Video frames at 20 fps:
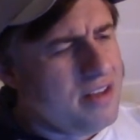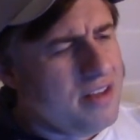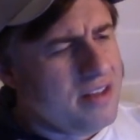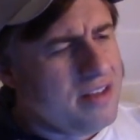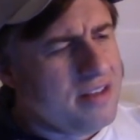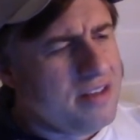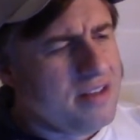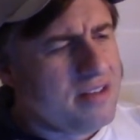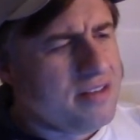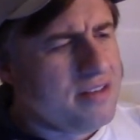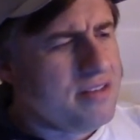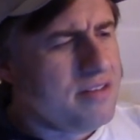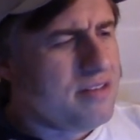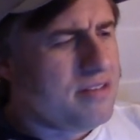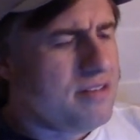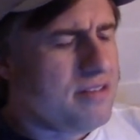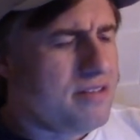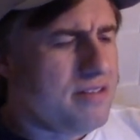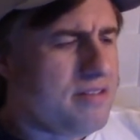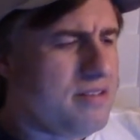The,
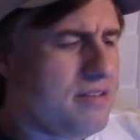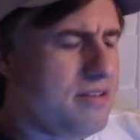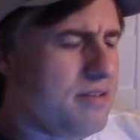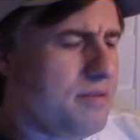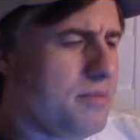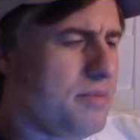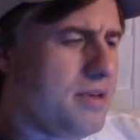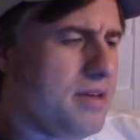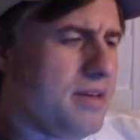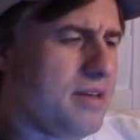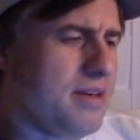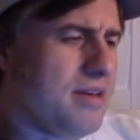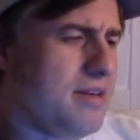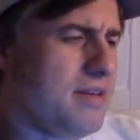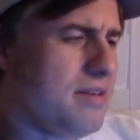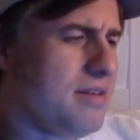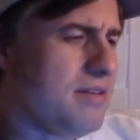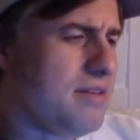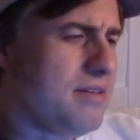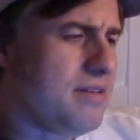the,
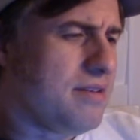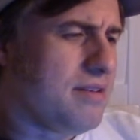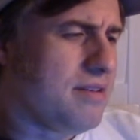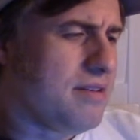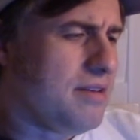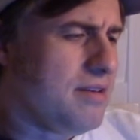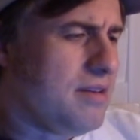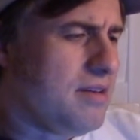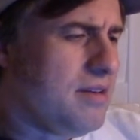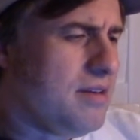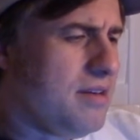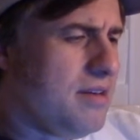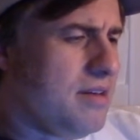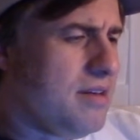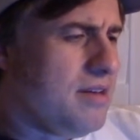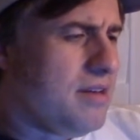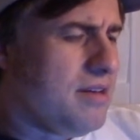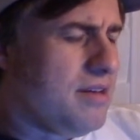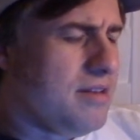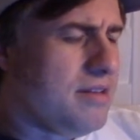man,
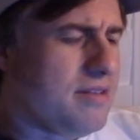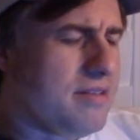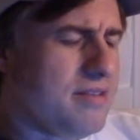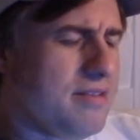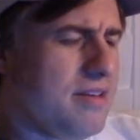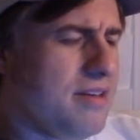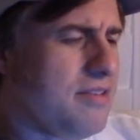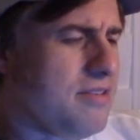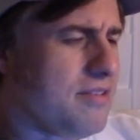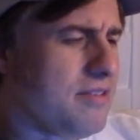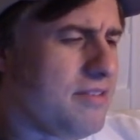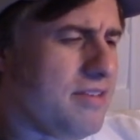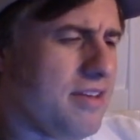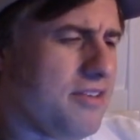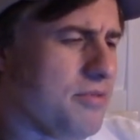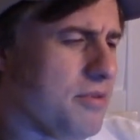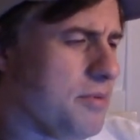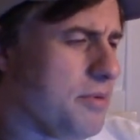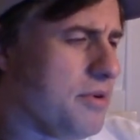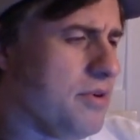the Saints, the
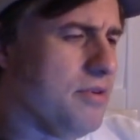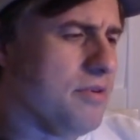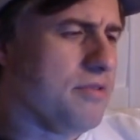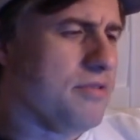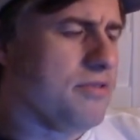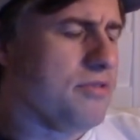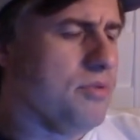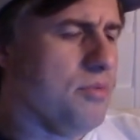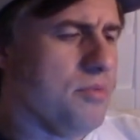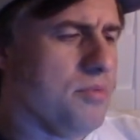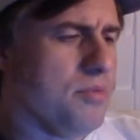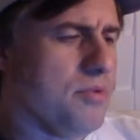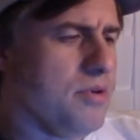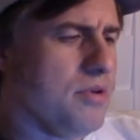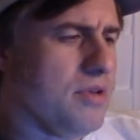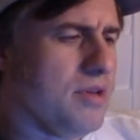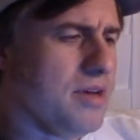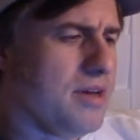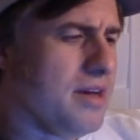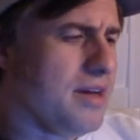Saints might be going to the Super
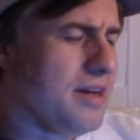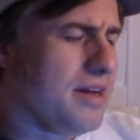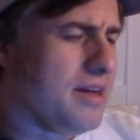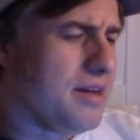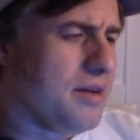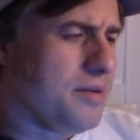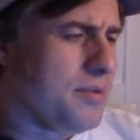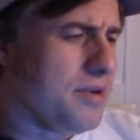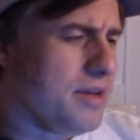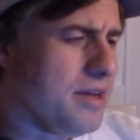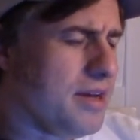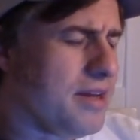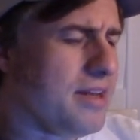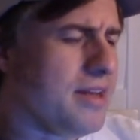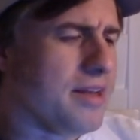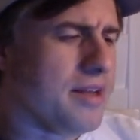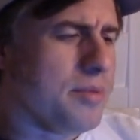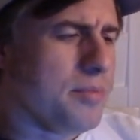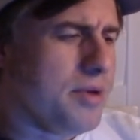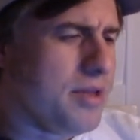Bowl. I, I mean, I,
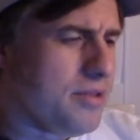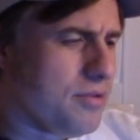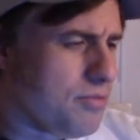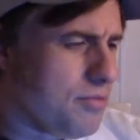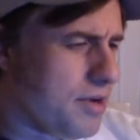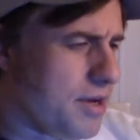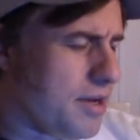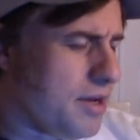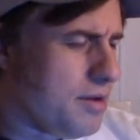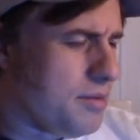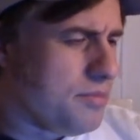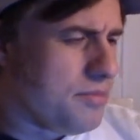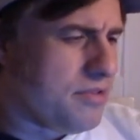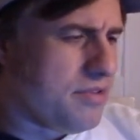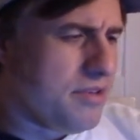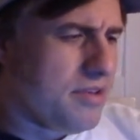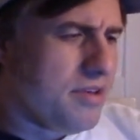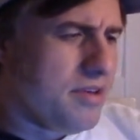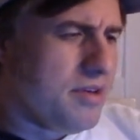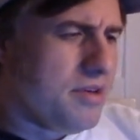yeah, beat the
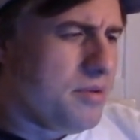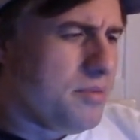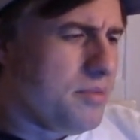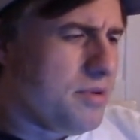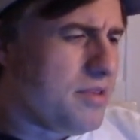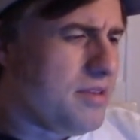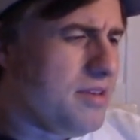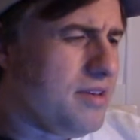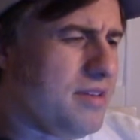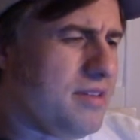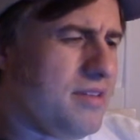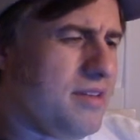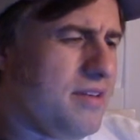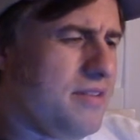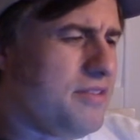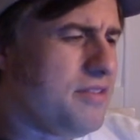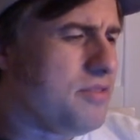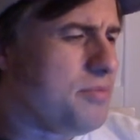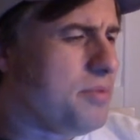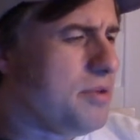Rams, but they,
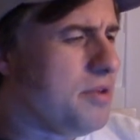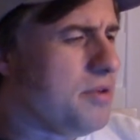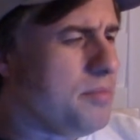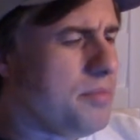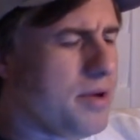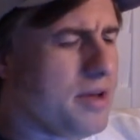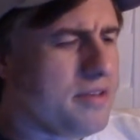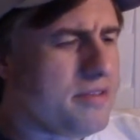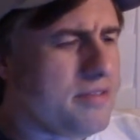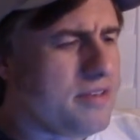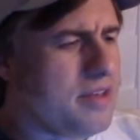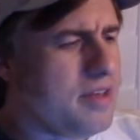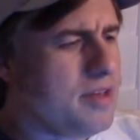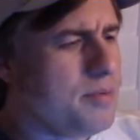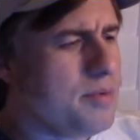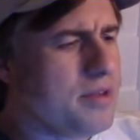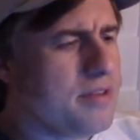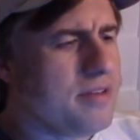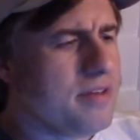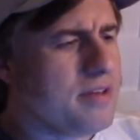they've just been the best
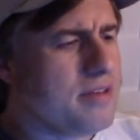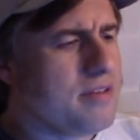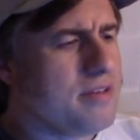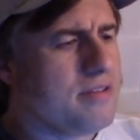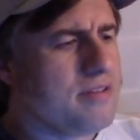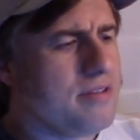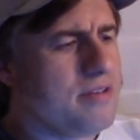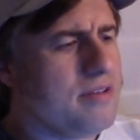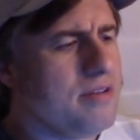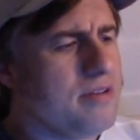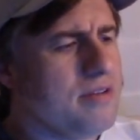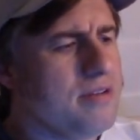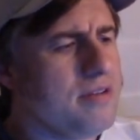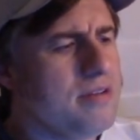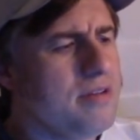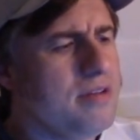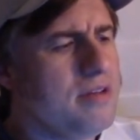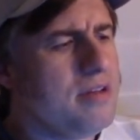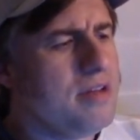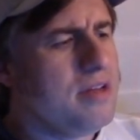team I think this year.
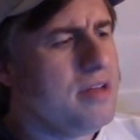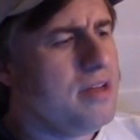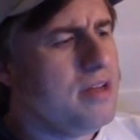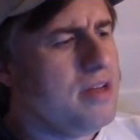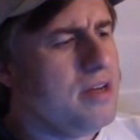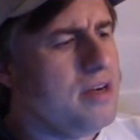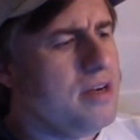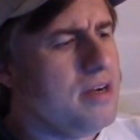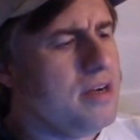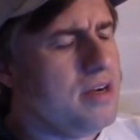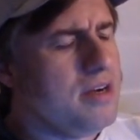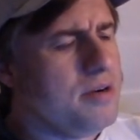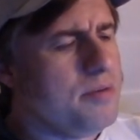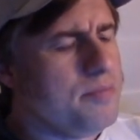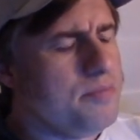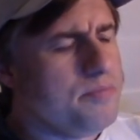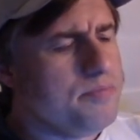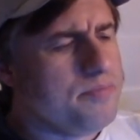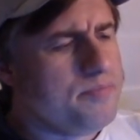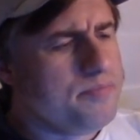
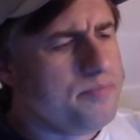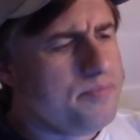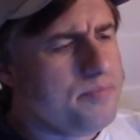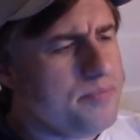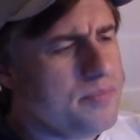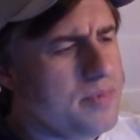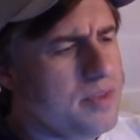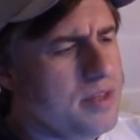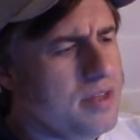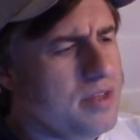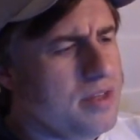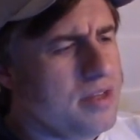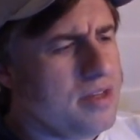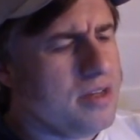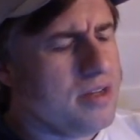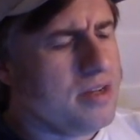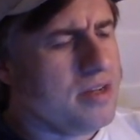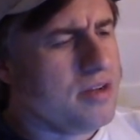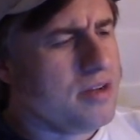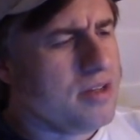Um, you,
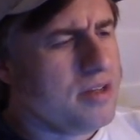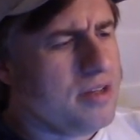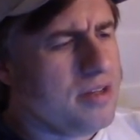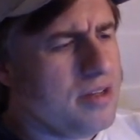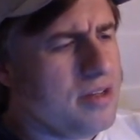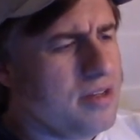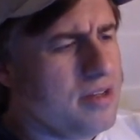you know, you,